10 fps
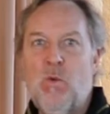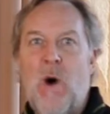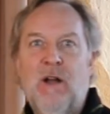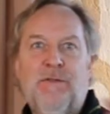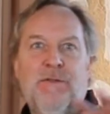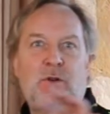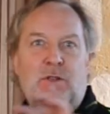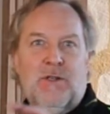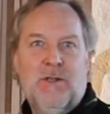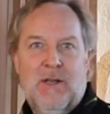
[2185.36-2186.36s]
with one
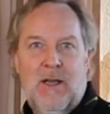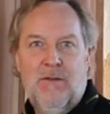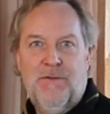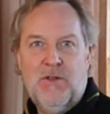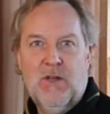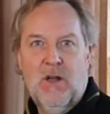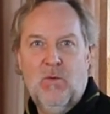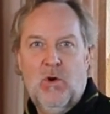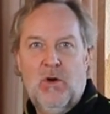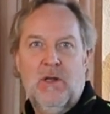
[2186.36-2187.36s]
foot in the physical
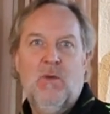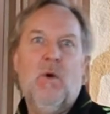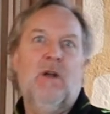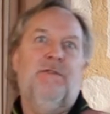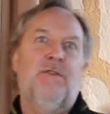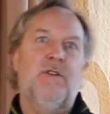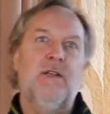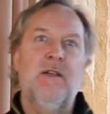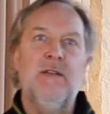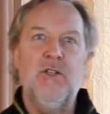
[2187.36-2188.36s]
world and one foot in
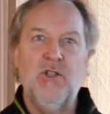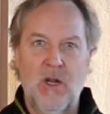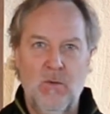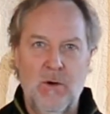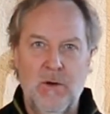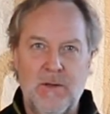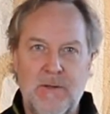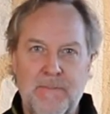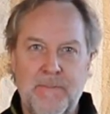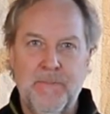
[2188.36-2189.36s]
the digital world.
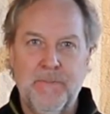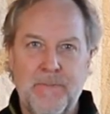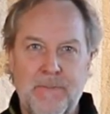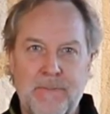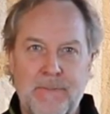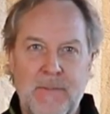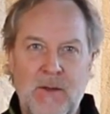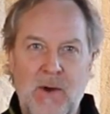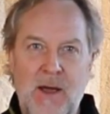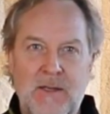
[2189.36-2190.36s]

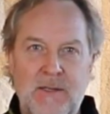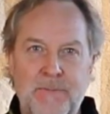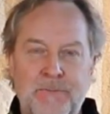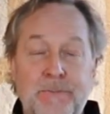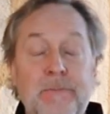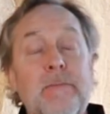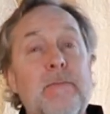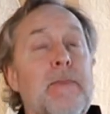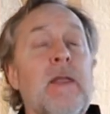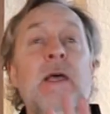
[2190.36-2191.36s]
Right?
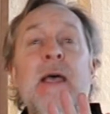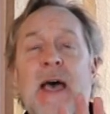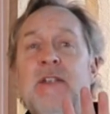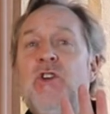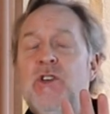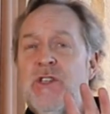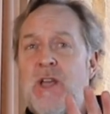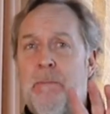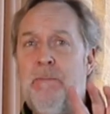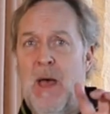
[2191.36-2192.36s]
And just
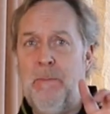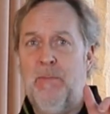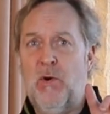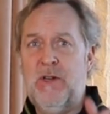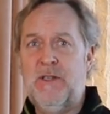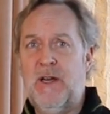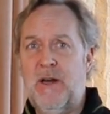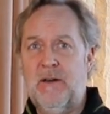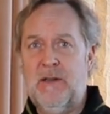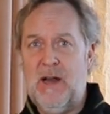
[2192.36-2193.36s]
a point
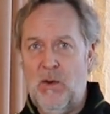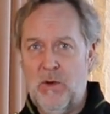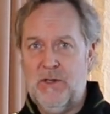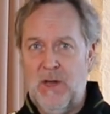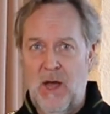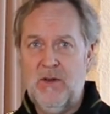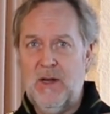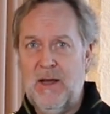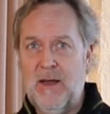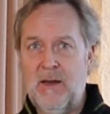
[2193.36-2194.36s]
here that I want to
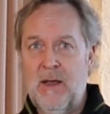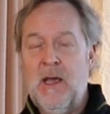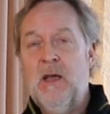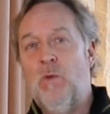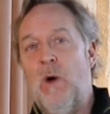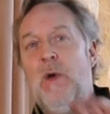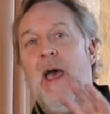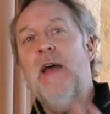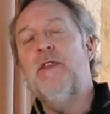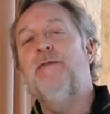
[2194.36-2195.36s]
underline. When we
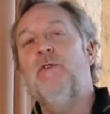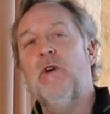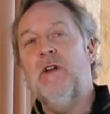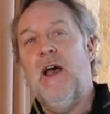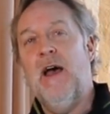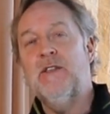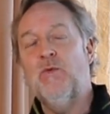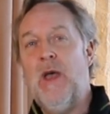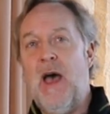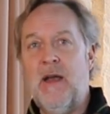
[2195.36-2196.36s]
had the forecast,
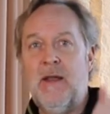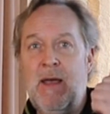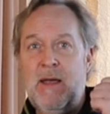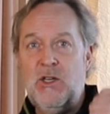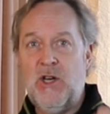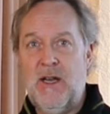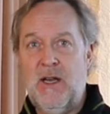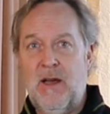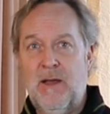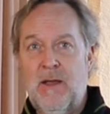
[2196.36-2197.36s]
we had
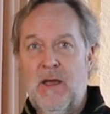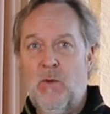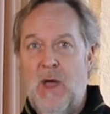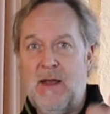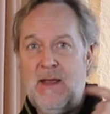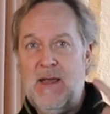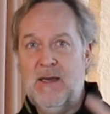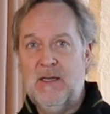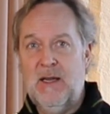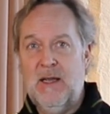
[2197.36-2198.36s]
China, we had
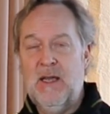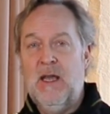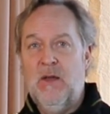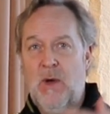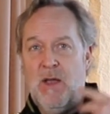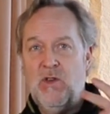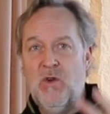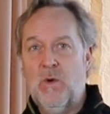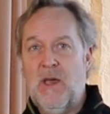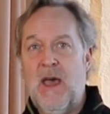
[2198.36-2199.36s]
Italy, we had
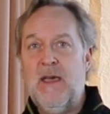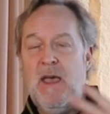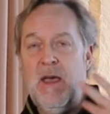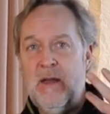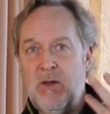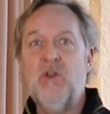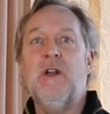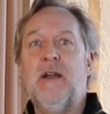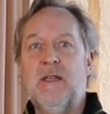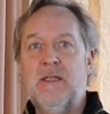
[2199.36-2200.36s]
UK and
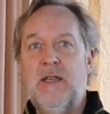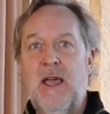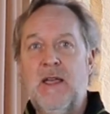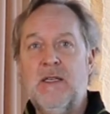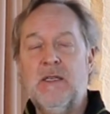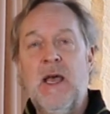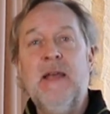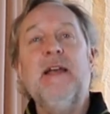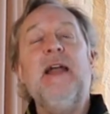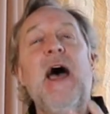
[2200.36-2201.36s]
United States
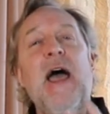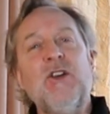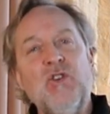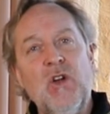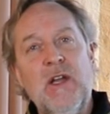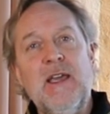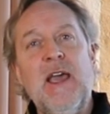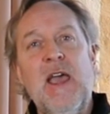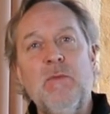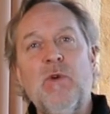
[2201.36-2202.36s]
that actually
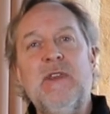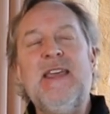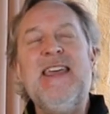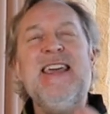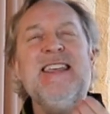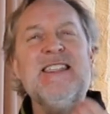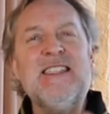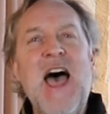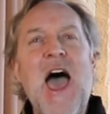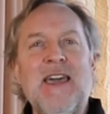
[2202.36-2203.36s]
came with the
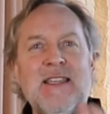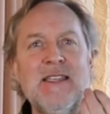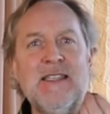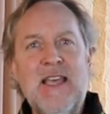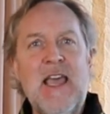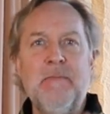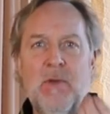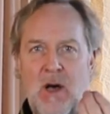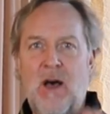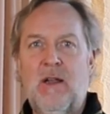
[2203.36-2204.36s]
exact same
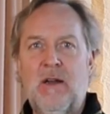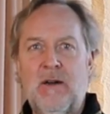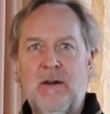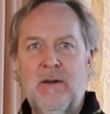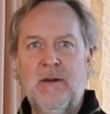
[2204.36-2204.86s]
color,